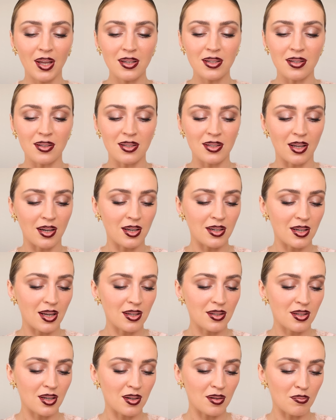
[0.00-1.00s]
to the
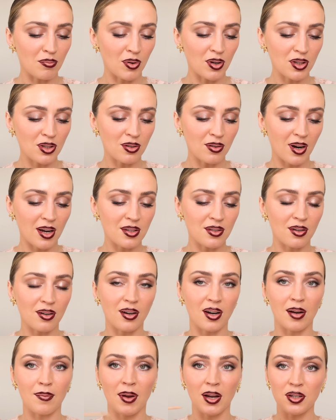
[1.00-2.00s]
SunnyDays Tinted
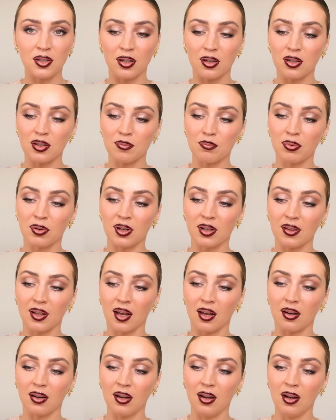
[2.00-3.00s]
Moisturizer, and I'm actually just putting
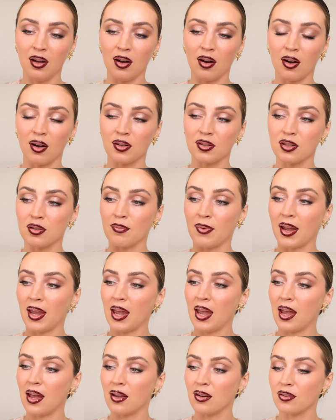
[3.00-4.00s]
that onto my
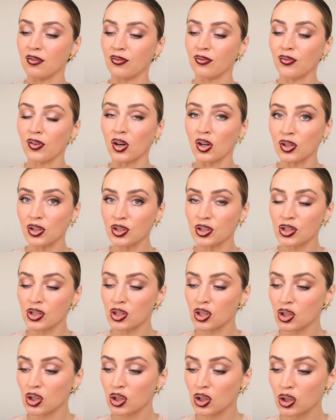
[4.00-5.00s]
hand
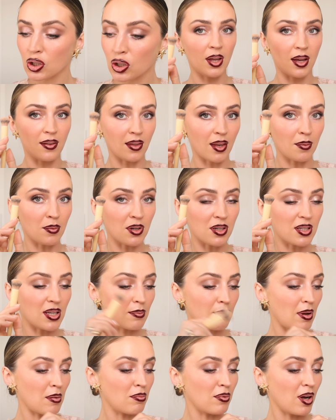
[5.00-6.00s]
first. And then I'm gonna
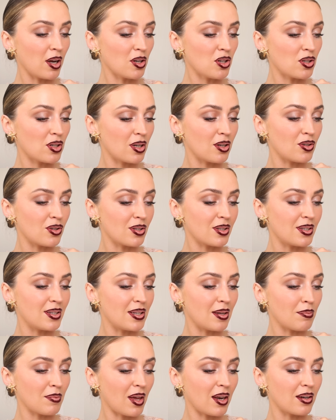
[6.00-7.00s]
take my brush and just
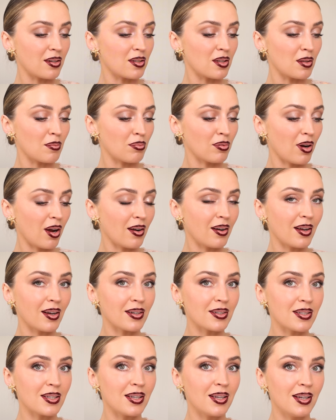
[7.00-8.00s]
dip that into the
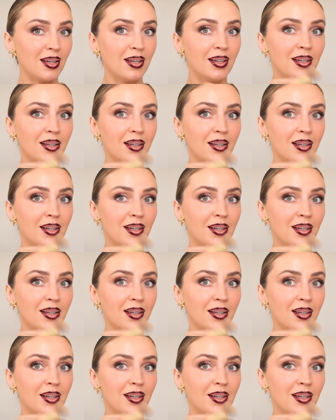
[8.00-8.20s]
product,